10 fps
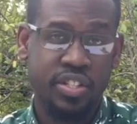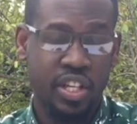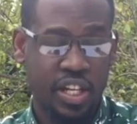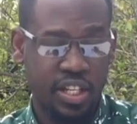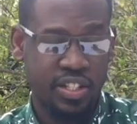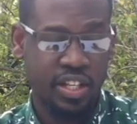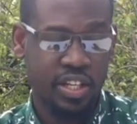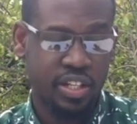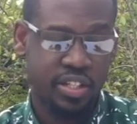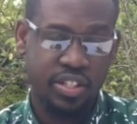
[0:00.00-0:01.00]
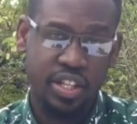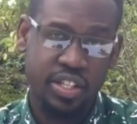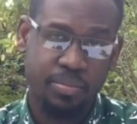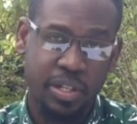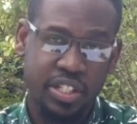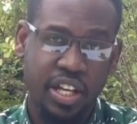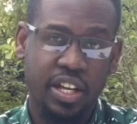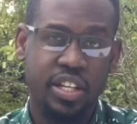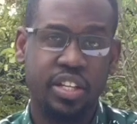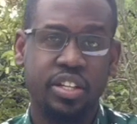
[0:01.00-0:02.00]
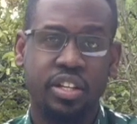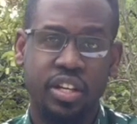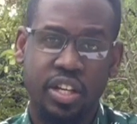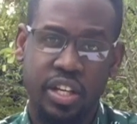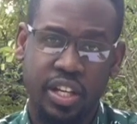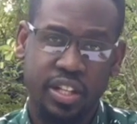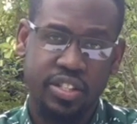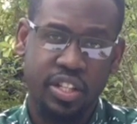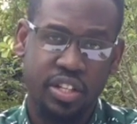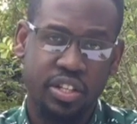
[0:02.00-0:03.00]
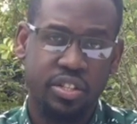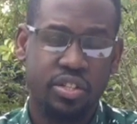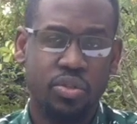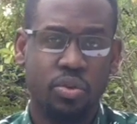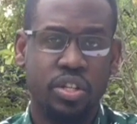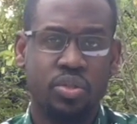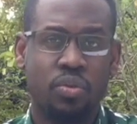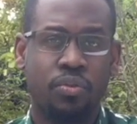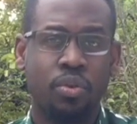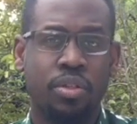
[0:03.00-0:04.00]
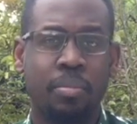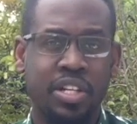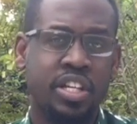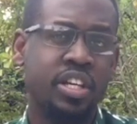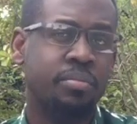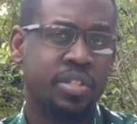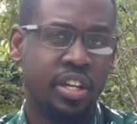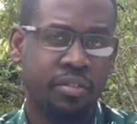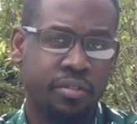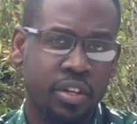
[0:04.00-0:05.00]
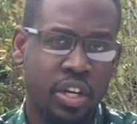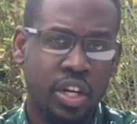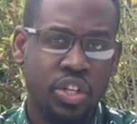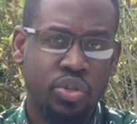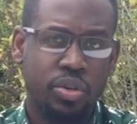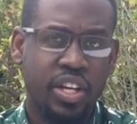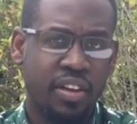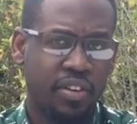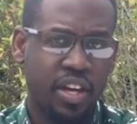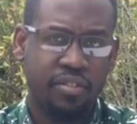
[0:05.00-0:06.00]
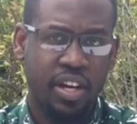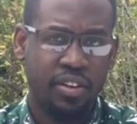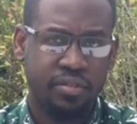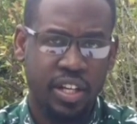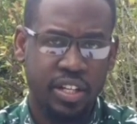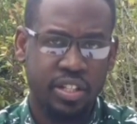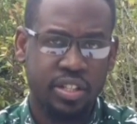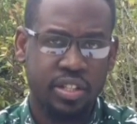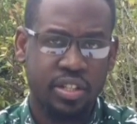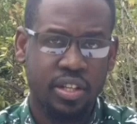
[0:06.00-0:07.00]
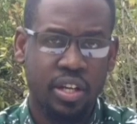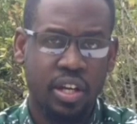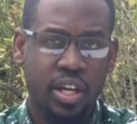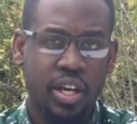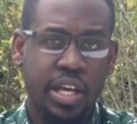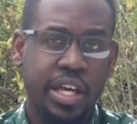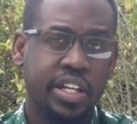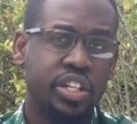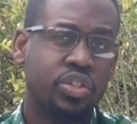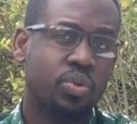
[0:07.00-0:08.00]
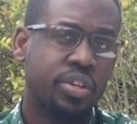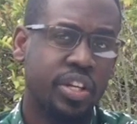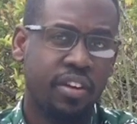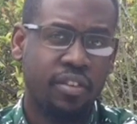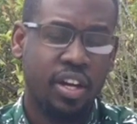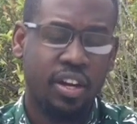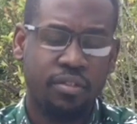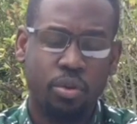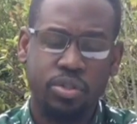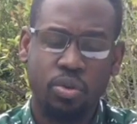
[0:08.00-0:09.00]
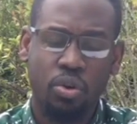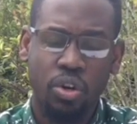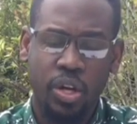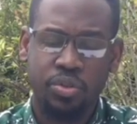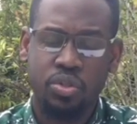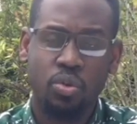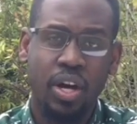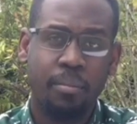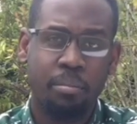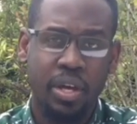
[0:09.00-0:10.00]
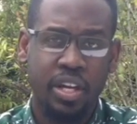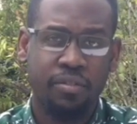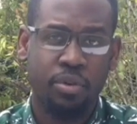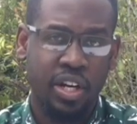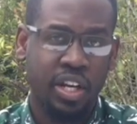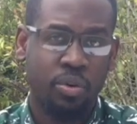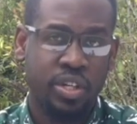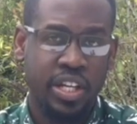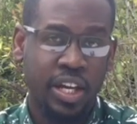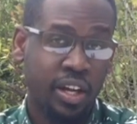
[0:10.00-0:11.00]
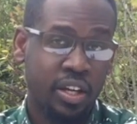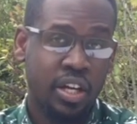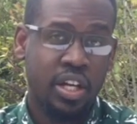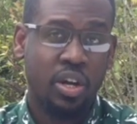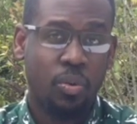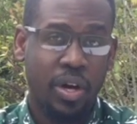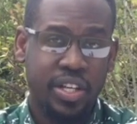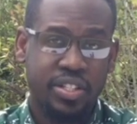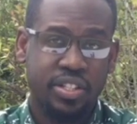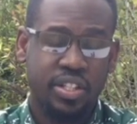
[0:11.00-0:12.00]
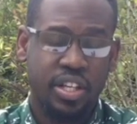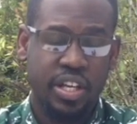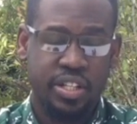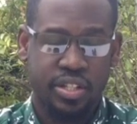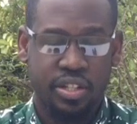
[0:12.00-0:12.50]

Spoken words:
He can send C.S. Matiang'i, he can send so on and so forth, but he himself should never ever have done it. And he should never have also gone out to campaign for Raila Odinga. Now, why is this the case?